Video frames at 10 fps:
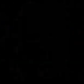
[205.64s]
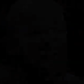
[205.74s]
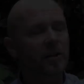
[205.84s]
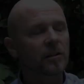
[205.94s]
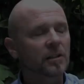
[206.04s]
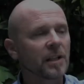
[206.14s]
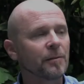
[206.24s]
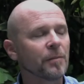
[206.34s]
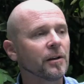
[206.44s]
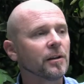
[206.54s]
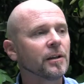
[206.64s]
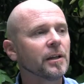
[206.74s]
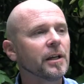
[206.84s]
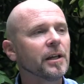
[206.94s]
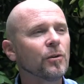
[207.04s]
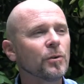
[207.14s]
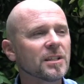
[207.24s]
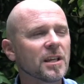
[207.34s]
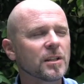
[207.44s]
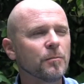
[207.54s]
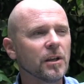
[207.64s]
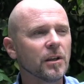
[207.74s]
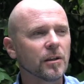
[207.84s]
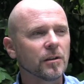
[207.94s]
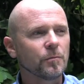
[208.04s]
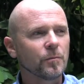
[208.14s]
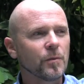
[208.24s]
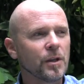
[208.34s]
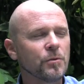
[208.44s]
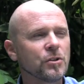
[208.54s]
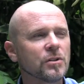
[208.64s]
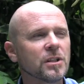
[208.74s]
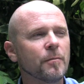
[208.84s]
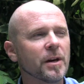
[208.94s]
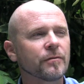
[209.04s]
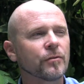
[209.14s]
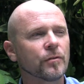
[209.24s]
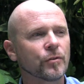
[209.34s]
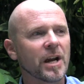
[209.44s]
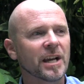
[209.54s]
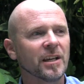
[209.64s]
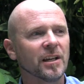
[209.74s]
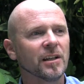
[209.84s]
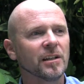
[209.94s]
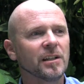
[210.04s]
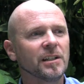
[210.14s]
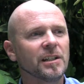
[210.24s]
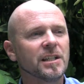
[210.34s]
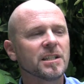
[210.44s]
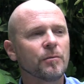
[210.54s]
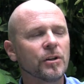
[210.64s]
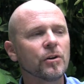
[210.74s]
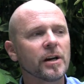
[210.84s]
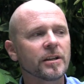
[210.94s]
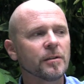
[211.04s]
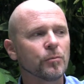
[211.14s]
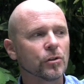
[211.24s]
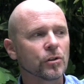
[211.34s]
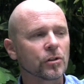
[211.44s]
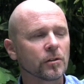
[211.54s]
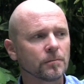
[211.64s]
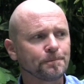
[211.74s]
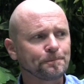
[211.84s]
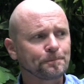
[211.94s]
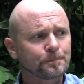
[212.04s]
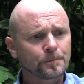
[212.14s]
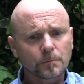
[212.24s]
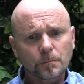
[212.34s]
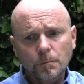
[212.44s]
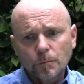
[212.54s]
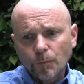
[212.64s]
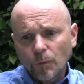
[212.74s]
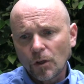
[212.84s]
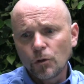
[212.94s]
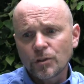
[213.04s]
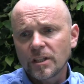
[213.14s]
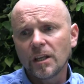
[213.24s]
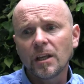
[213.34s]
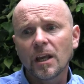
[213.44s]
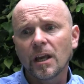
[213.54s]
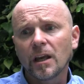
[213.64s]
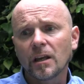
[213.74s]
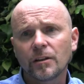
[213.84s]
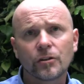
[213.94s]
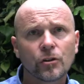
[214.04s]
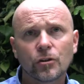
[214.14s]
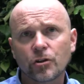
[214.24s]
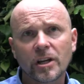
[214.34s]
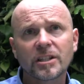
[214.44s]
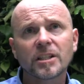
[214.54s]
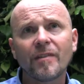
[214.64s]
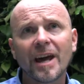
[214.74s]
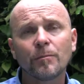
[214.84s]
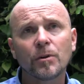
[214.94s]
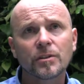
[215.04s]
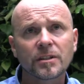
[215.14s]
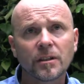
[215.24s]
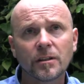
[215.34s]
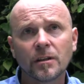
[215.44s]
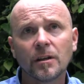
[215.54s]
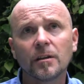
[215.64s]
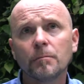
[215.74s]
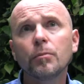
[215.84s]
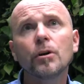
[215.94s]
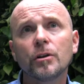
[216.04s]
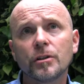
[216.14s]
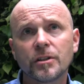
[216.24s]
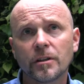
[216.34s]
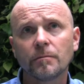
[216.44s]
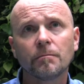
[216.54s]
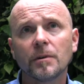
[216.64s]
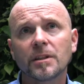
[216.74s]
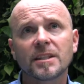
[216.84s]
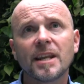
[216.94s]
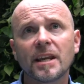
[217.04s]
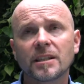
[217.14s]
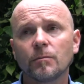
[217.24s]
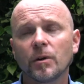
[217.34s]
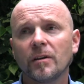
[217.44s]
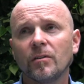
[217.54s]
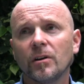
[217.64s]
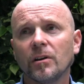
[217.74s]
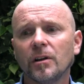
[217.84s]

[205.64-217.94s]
Karl Kleinman, he always said to me, he was using the metaphor of tracking. He said, when you go out in the bush, you'll see traces of animals and birds and snakes and whatever.